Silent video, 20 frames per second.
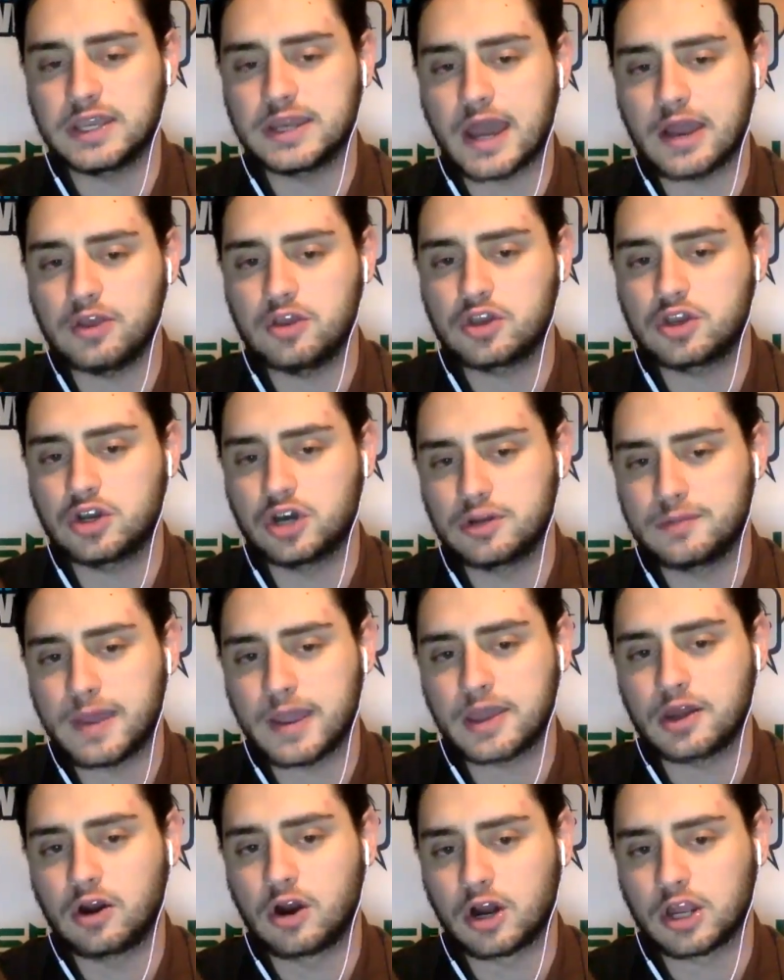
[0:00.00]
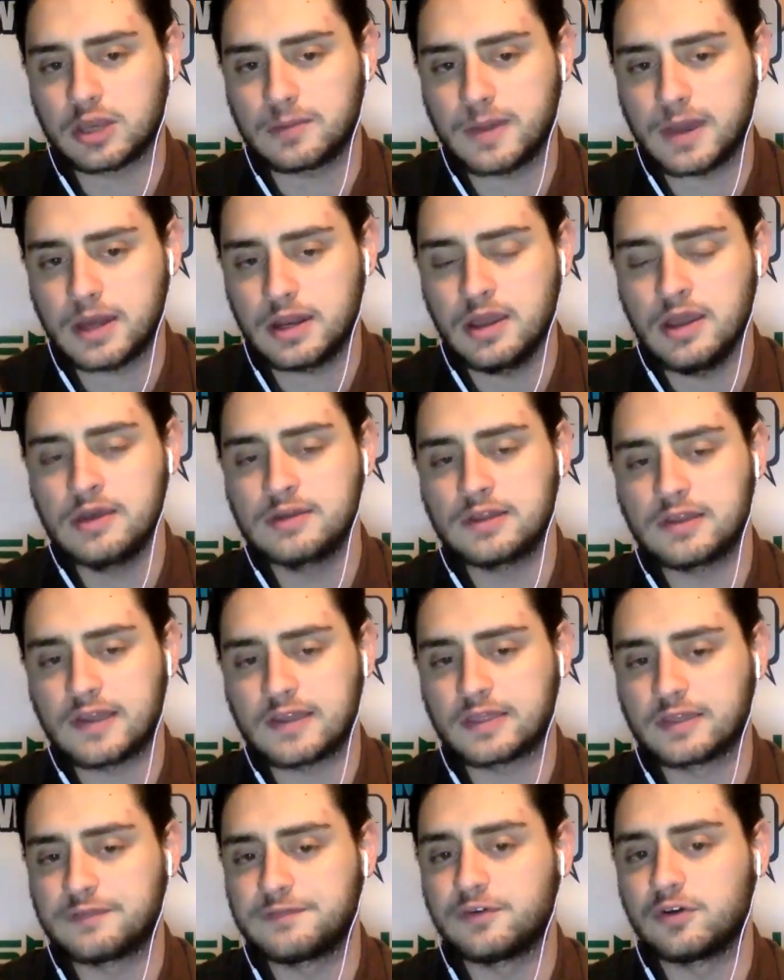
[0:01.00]
Now, you could make an argument to take
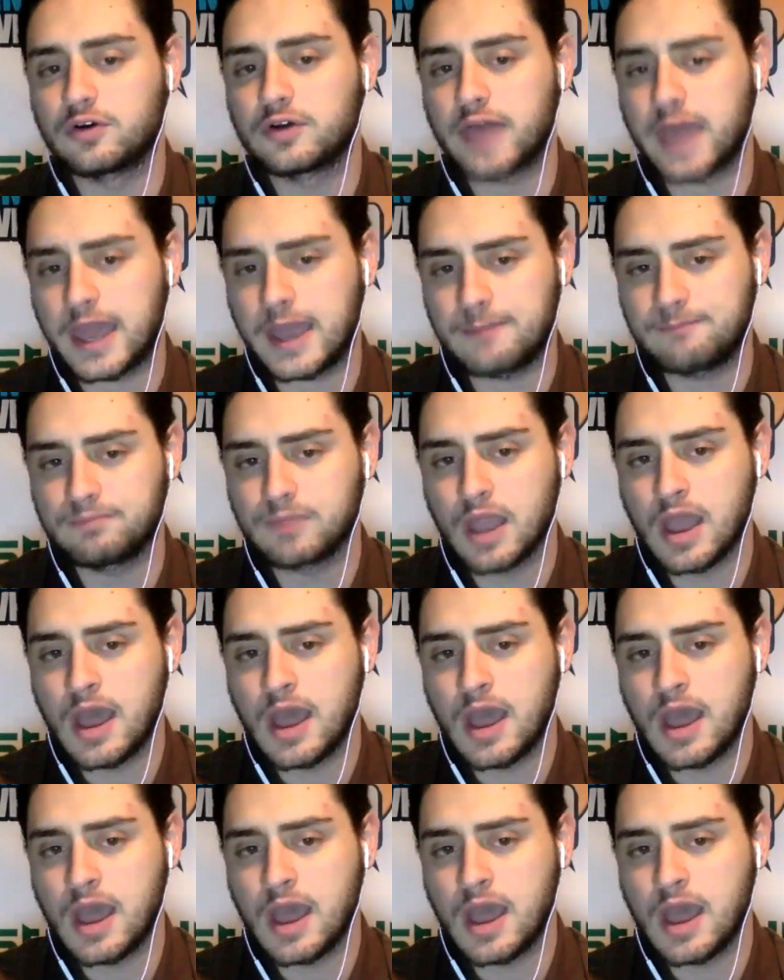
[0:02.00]
the full game.